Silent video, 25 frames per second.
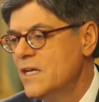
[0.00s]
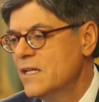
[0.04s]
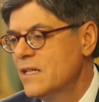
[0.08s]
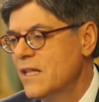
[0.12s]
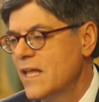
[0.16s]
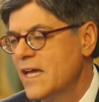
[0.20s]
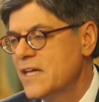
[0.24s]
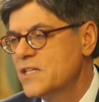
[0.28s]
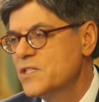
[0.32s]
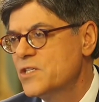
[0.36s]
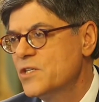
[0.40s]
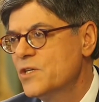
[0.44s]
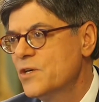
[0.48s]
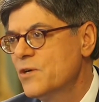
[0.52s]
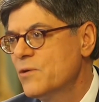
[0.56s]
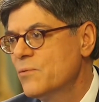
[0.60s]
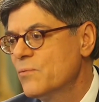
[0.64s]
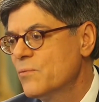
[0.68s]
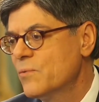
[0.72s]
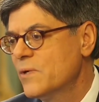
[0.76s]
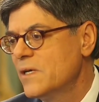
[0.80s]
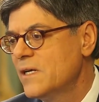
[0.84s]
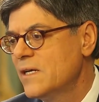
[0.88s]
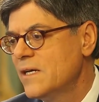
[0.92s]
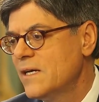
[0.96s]
Last year,
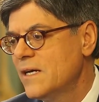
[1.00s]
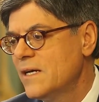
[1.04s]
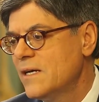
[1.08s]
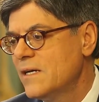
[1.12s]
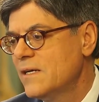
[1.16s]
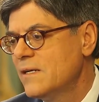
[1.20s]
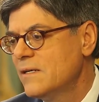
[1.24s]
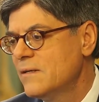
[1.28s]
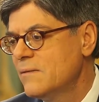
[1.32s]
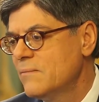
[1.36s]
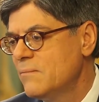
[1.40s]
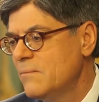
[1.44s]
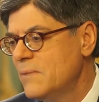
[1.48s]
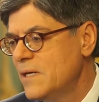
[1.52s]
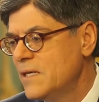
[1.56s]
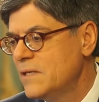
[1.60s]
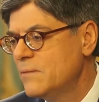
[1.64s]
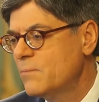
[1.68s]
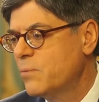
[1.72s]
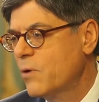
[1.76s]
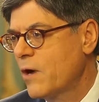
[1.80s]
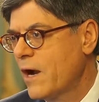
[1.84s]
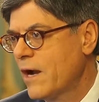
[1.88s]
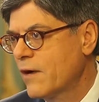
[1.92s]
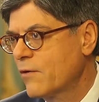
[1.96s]
we
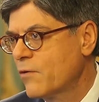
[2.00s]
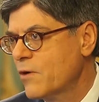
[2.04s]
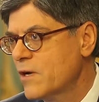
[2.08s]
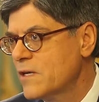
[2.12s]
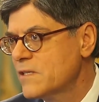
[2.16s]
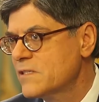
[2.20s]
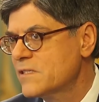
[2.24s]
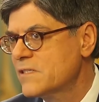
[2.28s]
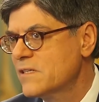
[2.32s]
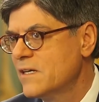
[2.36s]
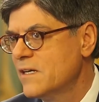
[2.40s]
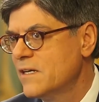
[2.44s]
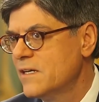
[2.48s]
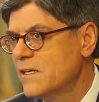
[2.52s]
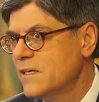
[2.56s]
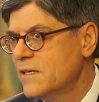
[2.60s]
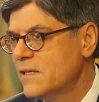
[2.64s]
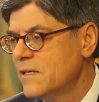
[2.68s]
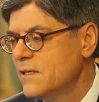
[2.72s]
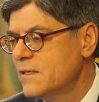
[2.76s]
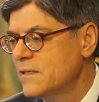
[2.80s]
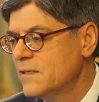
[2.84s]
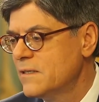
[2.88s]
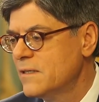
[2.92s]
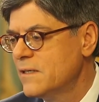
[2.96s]
made progress
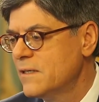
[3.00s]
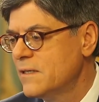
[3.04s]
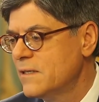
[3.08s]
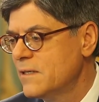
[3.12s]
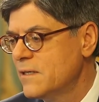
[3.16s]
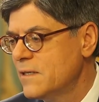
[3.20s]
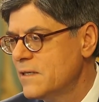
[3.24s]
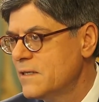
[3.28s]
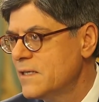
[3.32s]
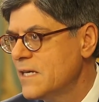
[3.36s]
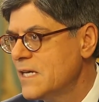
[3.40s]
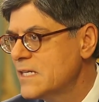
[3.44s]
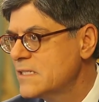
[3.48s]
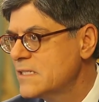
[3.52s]
in the